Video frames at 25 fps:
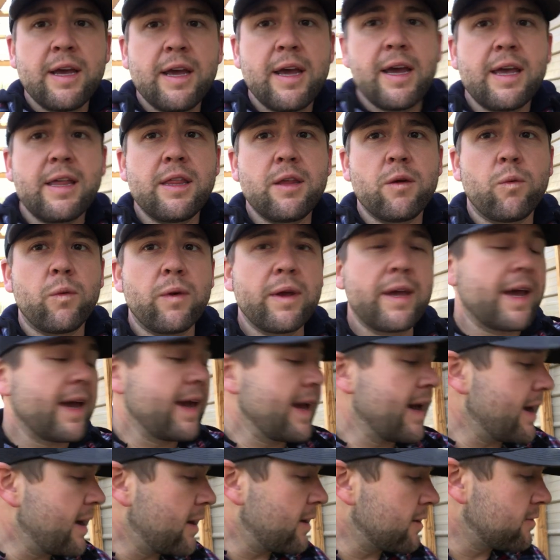And then we
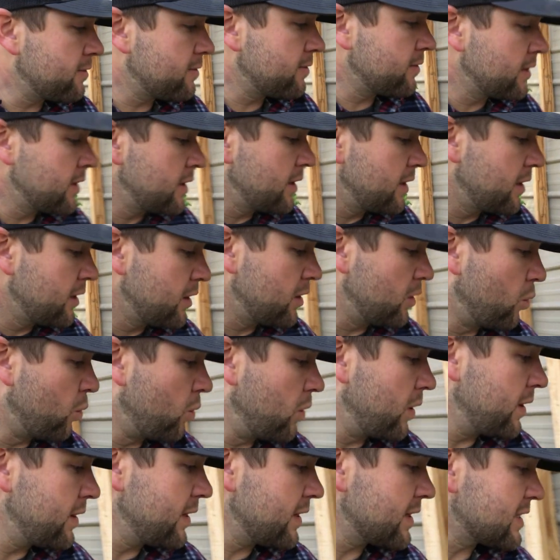have the
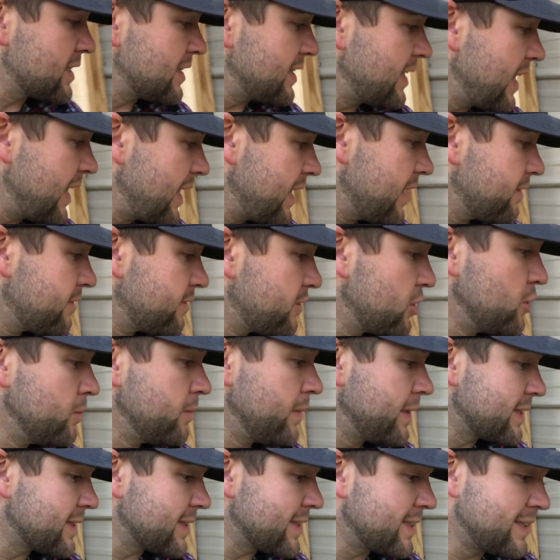one that's native to
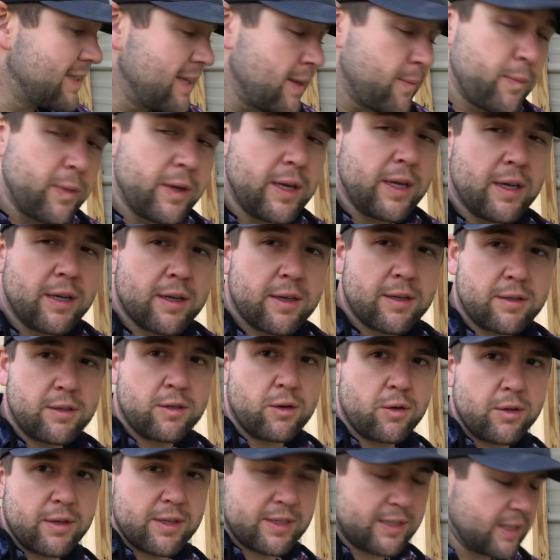Mississippi
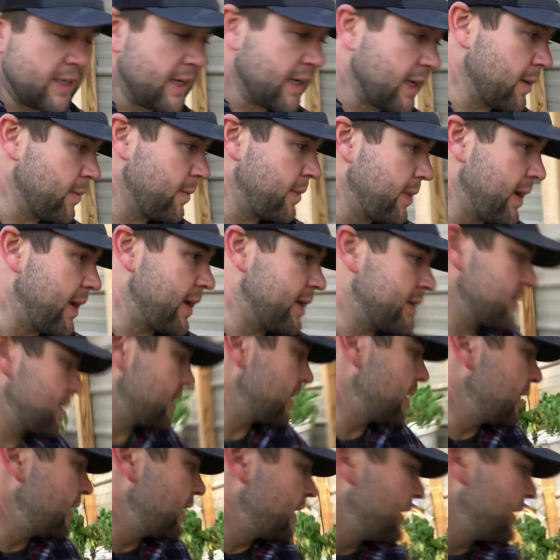doing the second best.